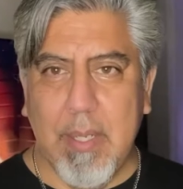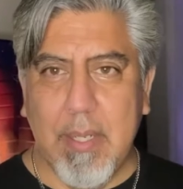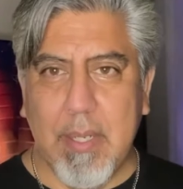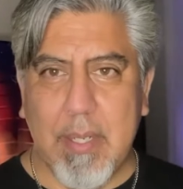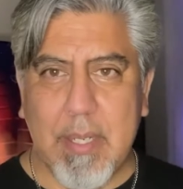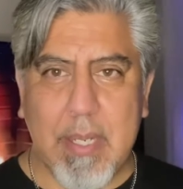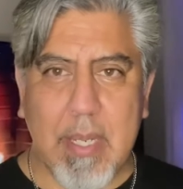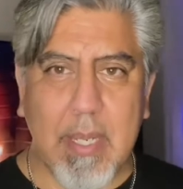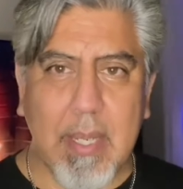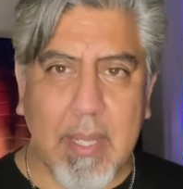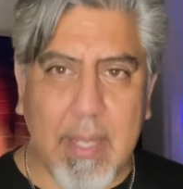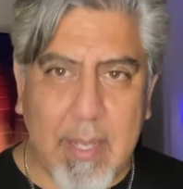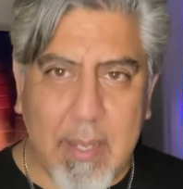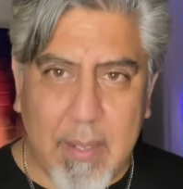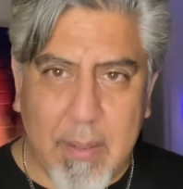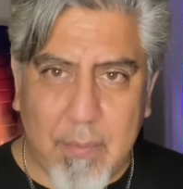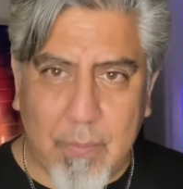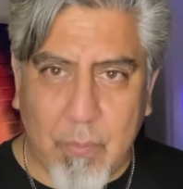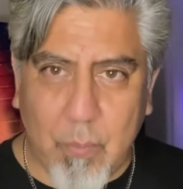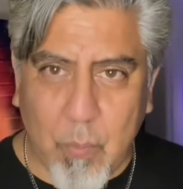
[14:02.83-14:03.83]
to
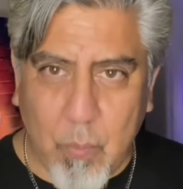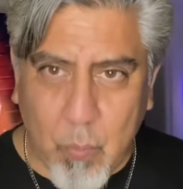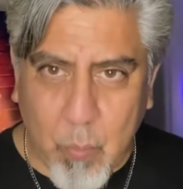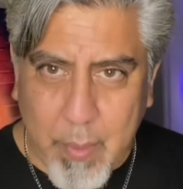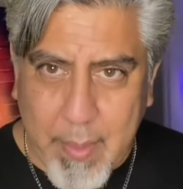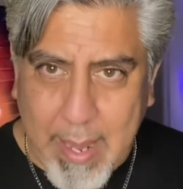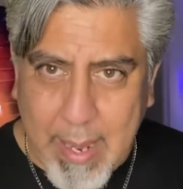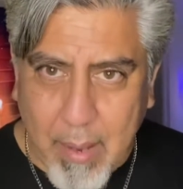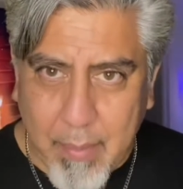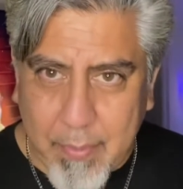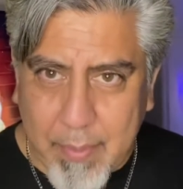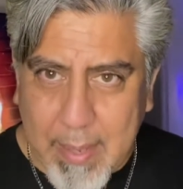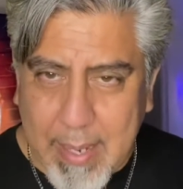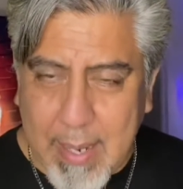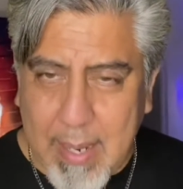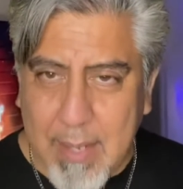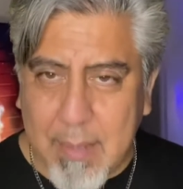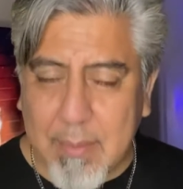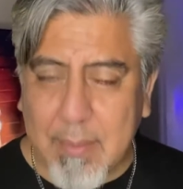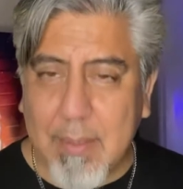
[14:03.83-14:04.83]
live without
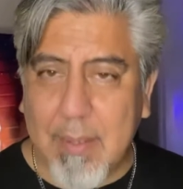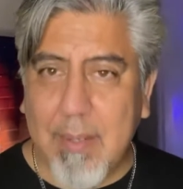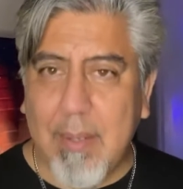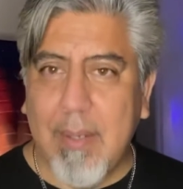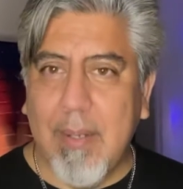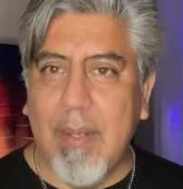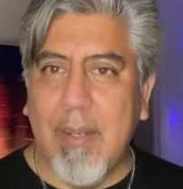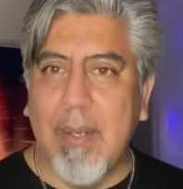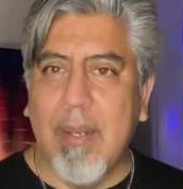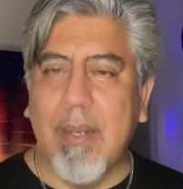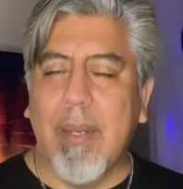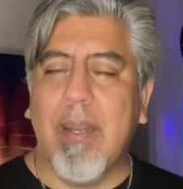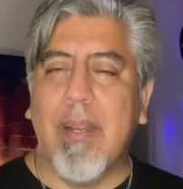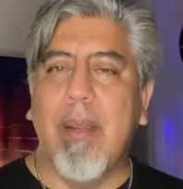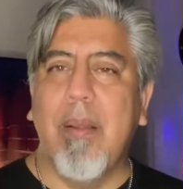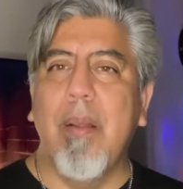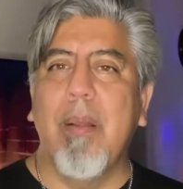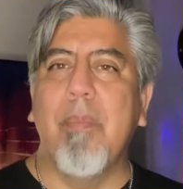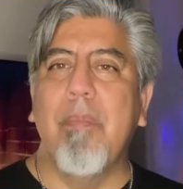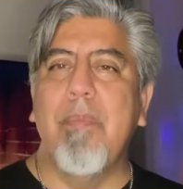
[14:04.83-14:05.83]
that,
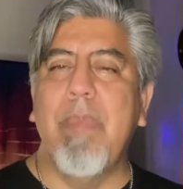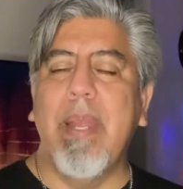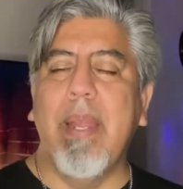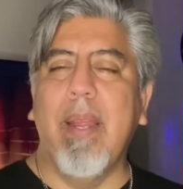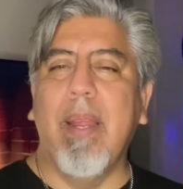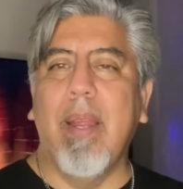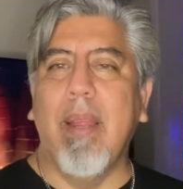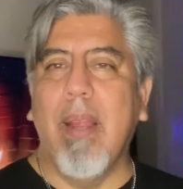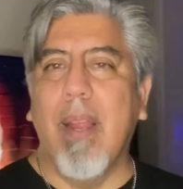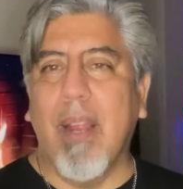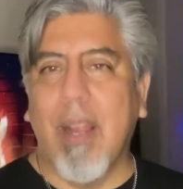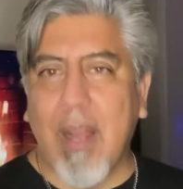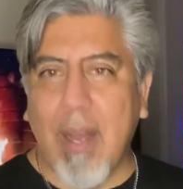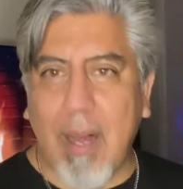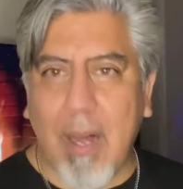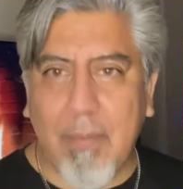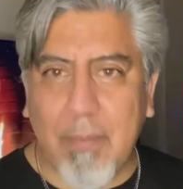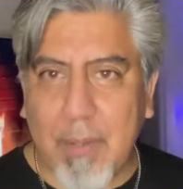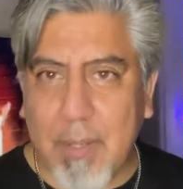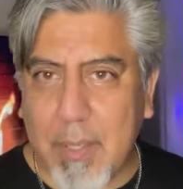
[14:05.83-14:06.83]
being
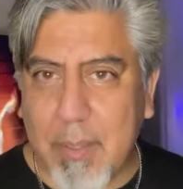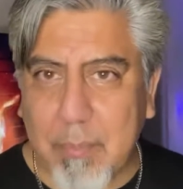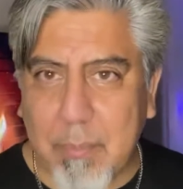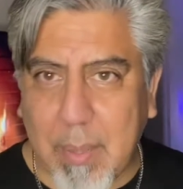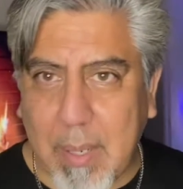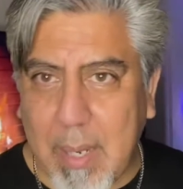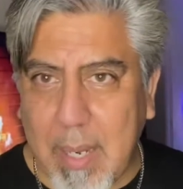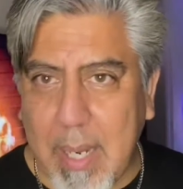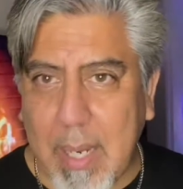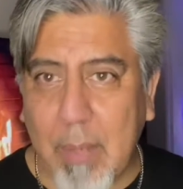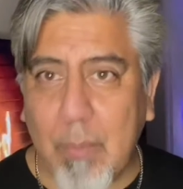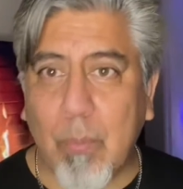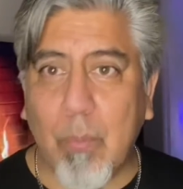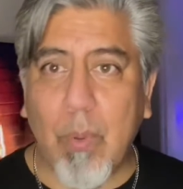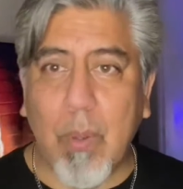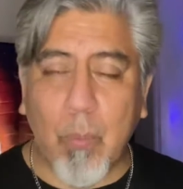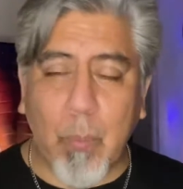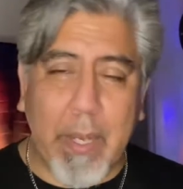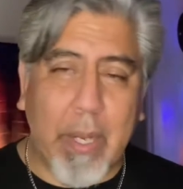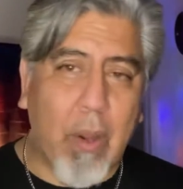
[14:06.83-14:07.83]
covered by
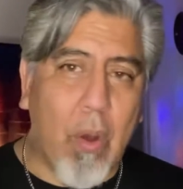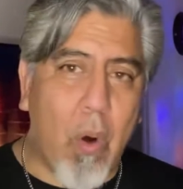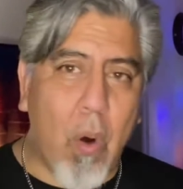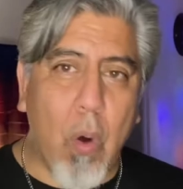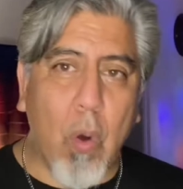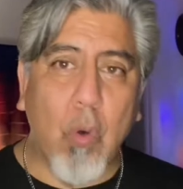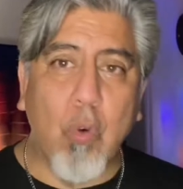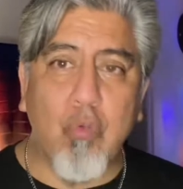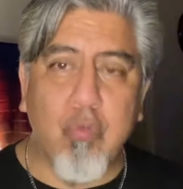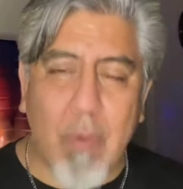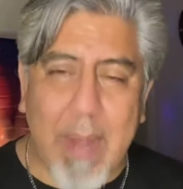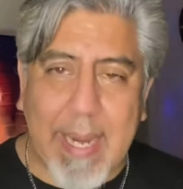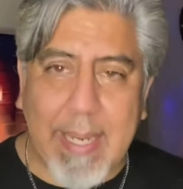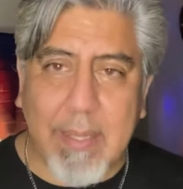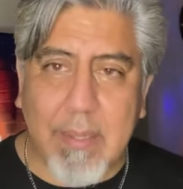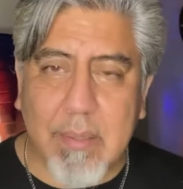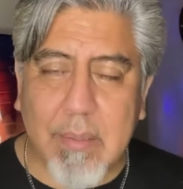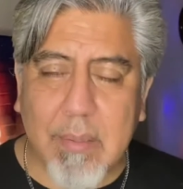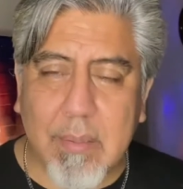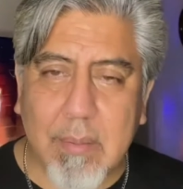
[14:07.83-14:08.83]
what we call
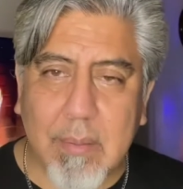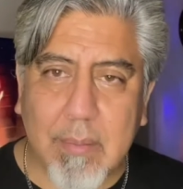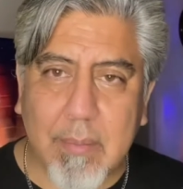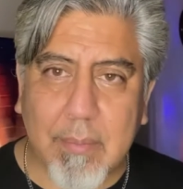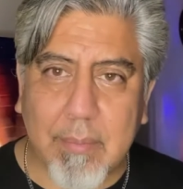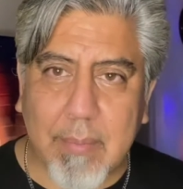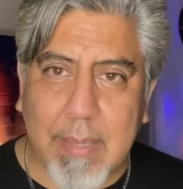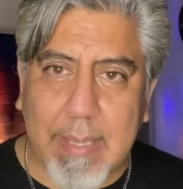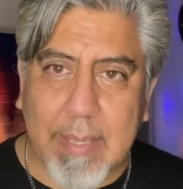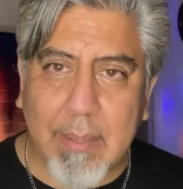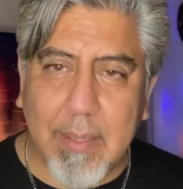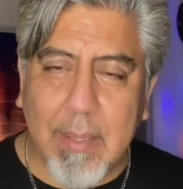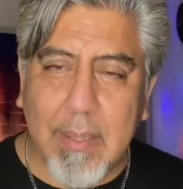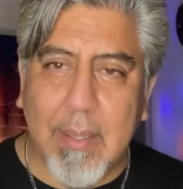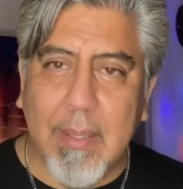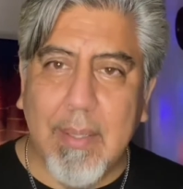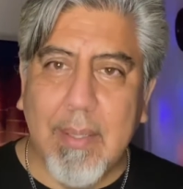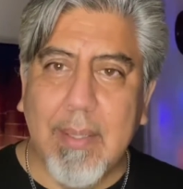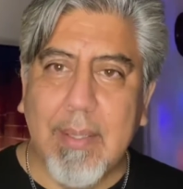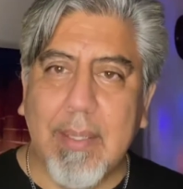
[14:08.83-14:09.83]
grace, right?
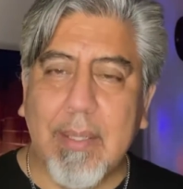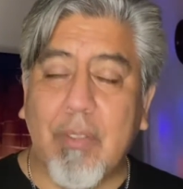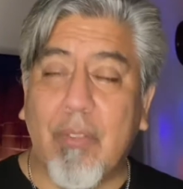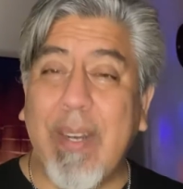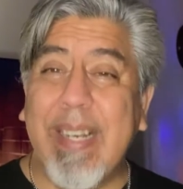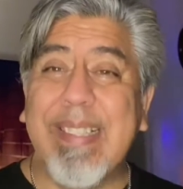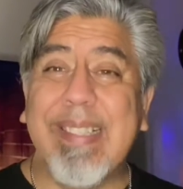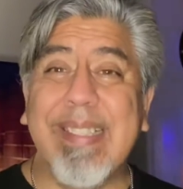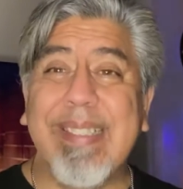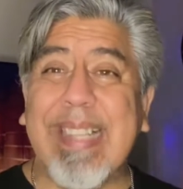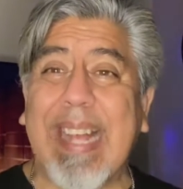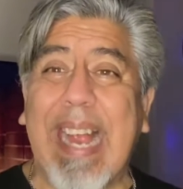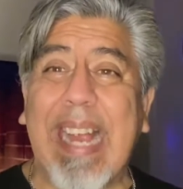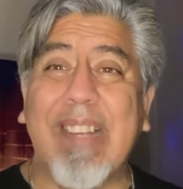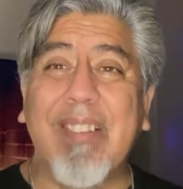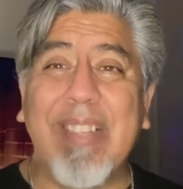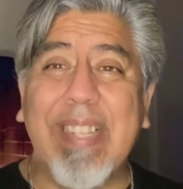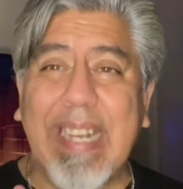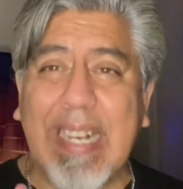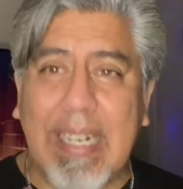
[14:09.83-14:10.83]
Grace is
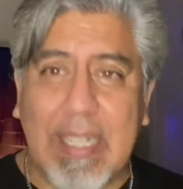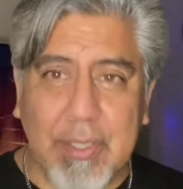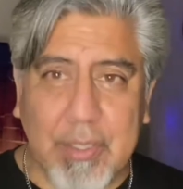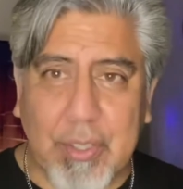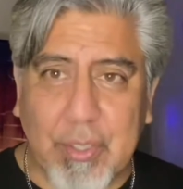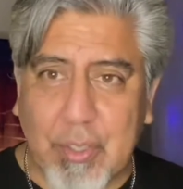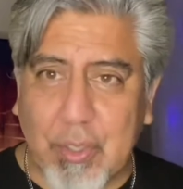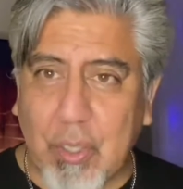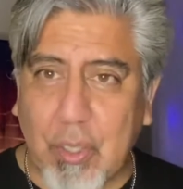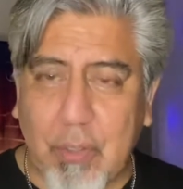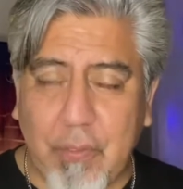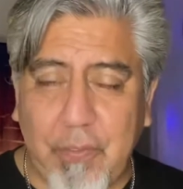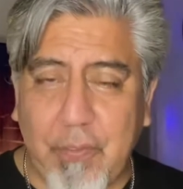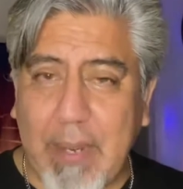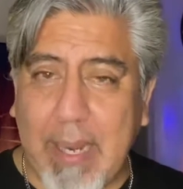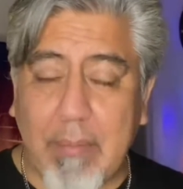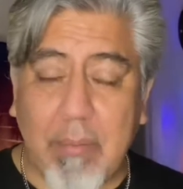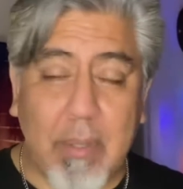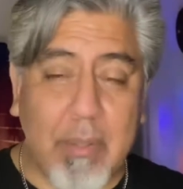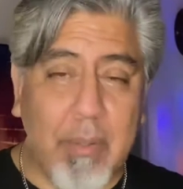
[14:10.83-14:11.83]
actually undeserved
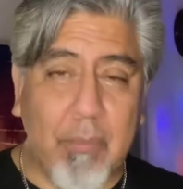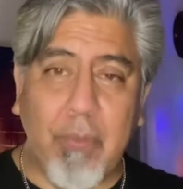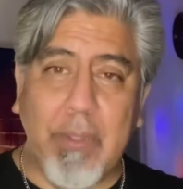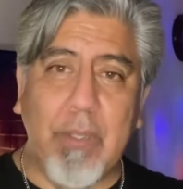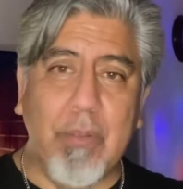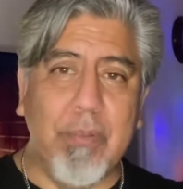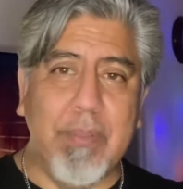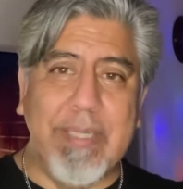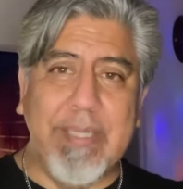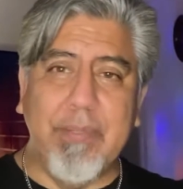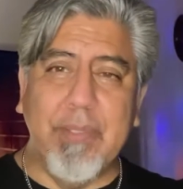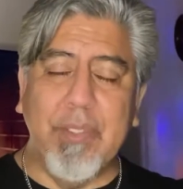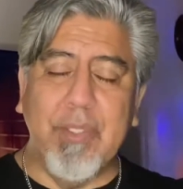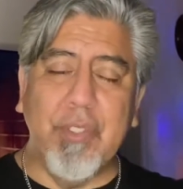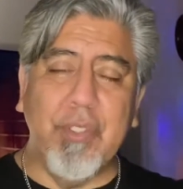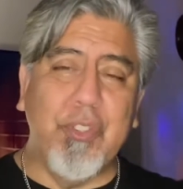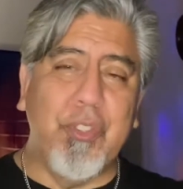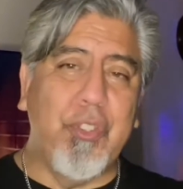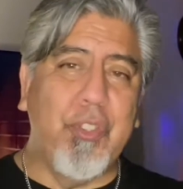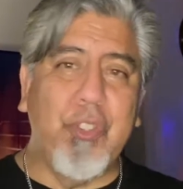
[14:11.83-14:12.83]
favor. We don't even
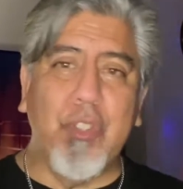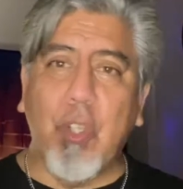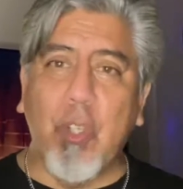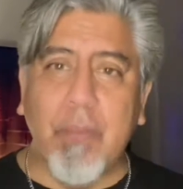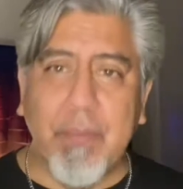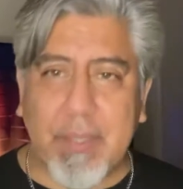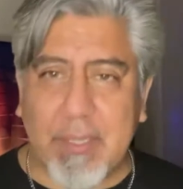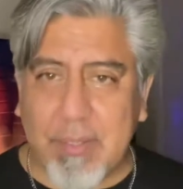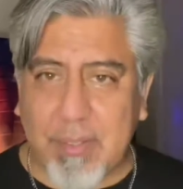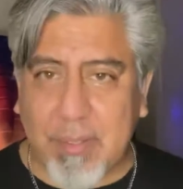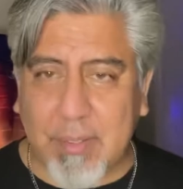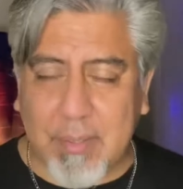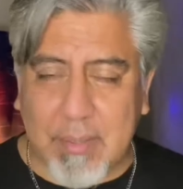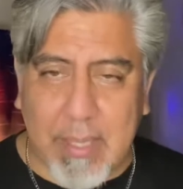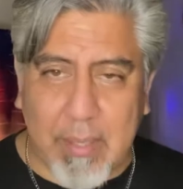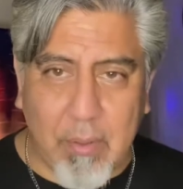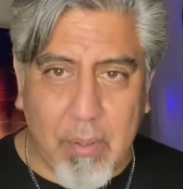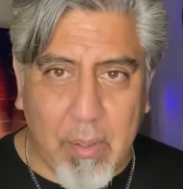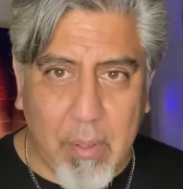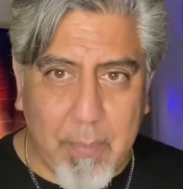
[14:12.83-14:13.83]
deserve this
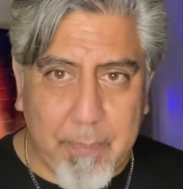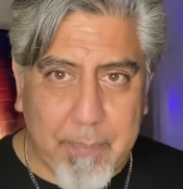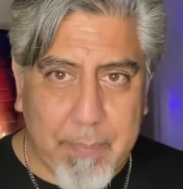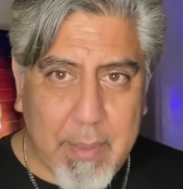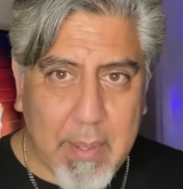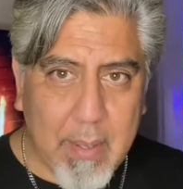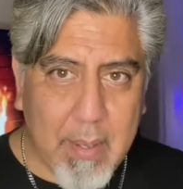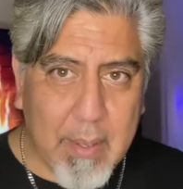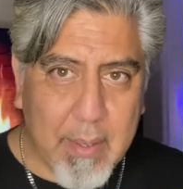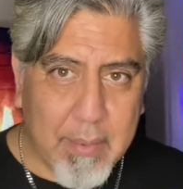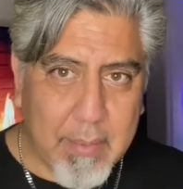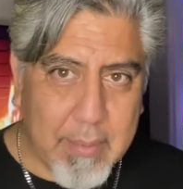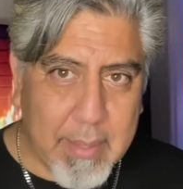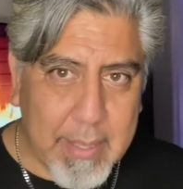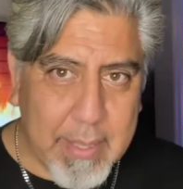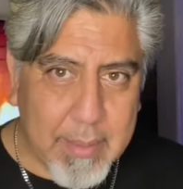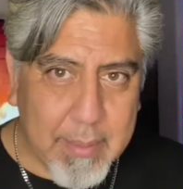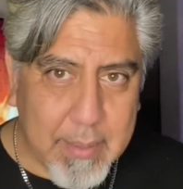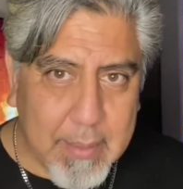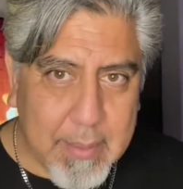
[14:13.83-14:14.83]
at all, right?